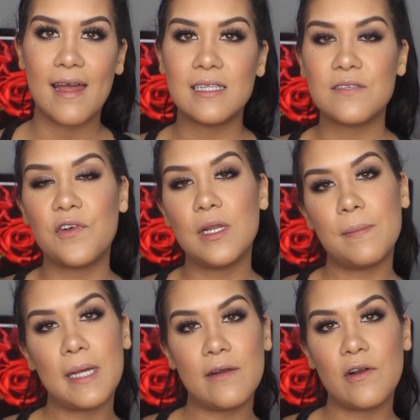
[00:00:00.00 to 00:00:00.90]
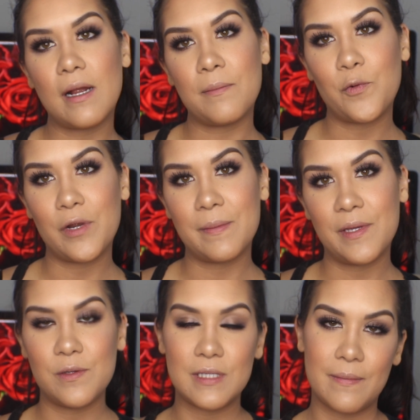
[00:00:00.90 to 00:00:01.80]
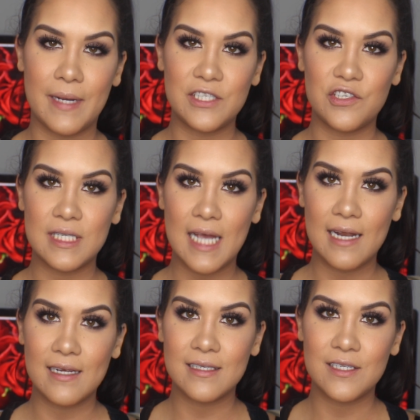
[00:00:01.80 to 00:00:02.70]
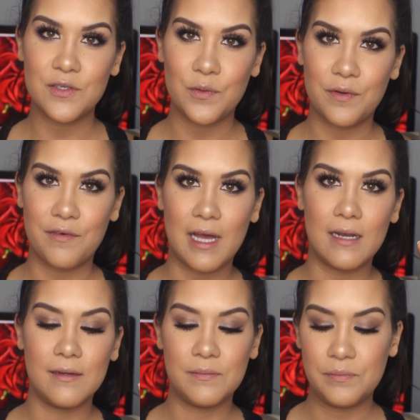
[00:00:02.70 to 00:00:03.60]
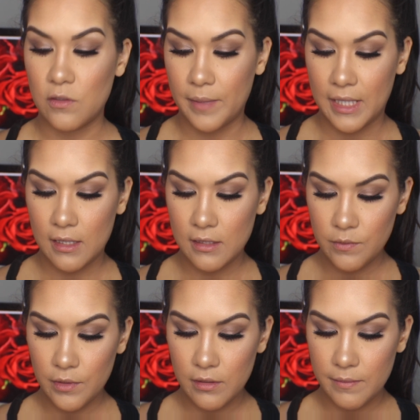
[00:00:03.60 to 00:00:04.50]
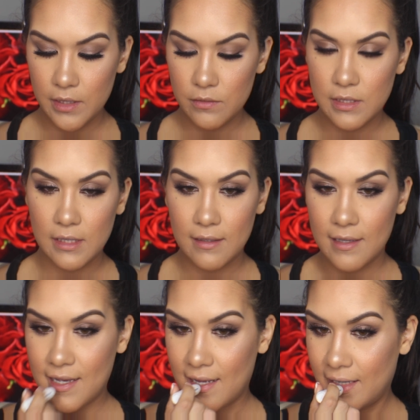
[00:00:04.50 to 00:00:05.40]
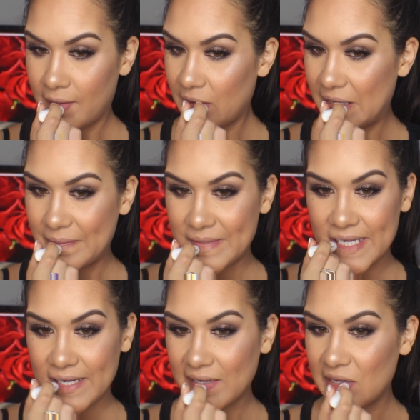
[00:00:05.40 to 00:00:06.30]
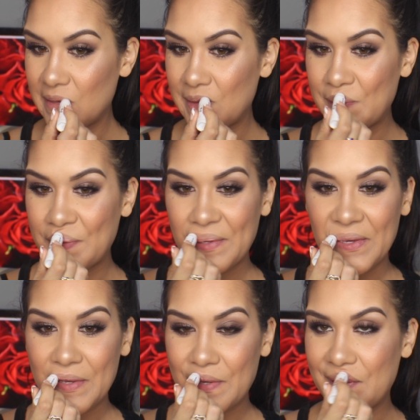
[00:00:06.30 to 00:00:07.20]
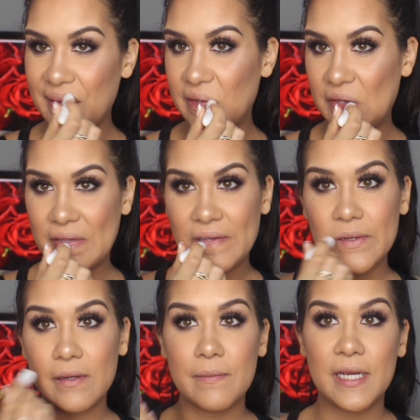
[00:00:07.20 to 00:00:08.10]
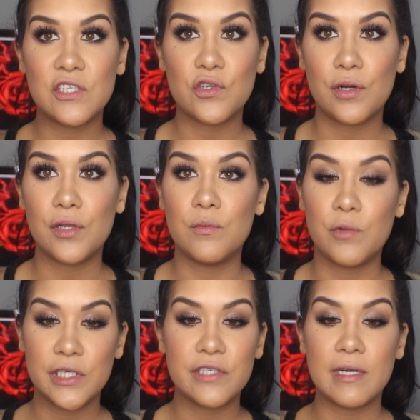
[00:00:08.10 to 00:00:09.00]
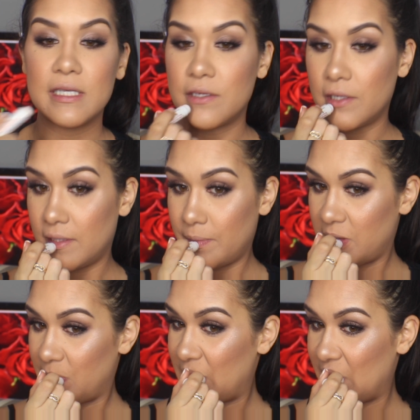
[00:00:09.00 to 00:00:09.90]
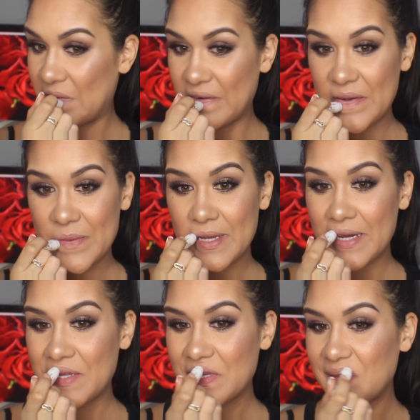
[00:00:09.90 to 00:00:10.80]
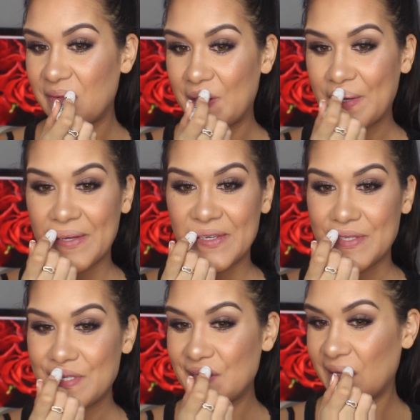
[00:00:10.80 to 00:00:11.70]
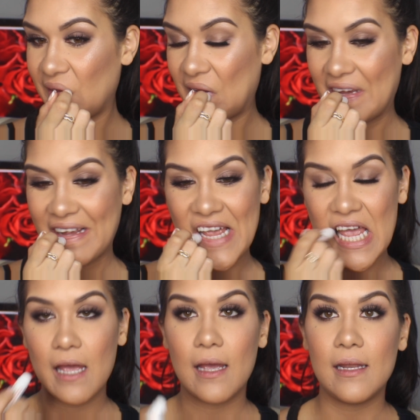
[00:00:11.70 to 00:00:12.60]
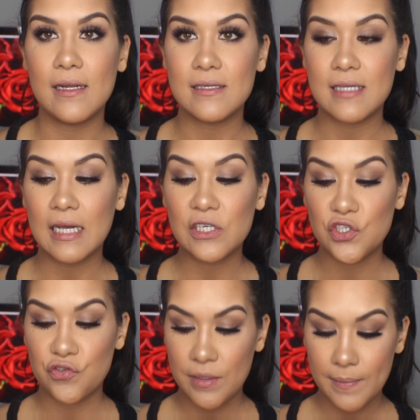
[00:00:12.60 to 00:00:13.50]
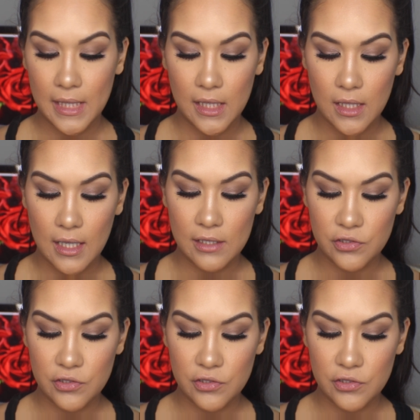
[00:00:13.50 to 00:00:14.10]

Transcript: And for lip liner, I'm going to be using my Jordana Sedona Red. So because we're going to be using liquid lipstick, you want to make sure you moisturize your lips before you apply this because it is extremely